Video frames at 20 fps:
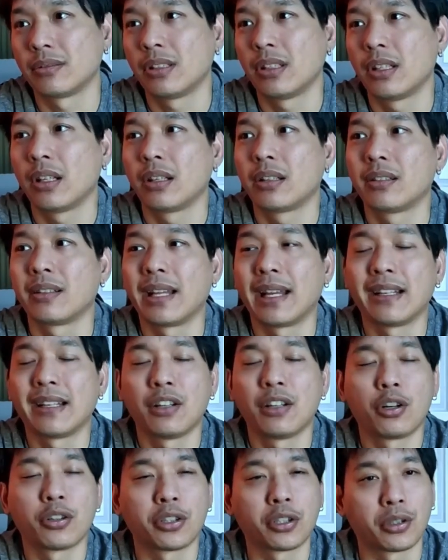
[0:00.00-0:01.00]
know
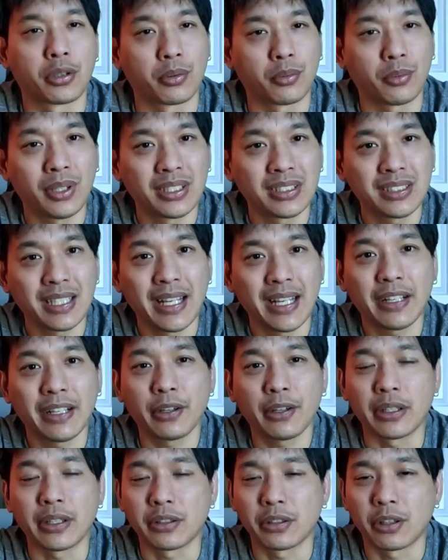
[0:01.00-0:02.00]
you're a risk taker and
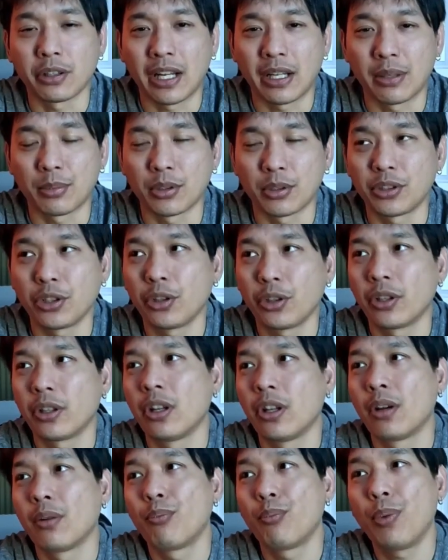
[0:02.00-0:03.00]
you're able to do it,
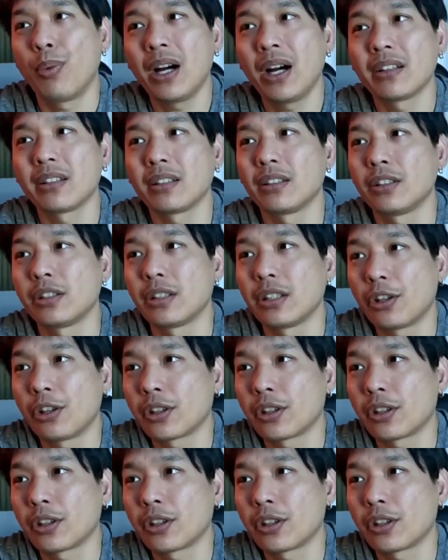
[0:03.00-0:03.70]
but your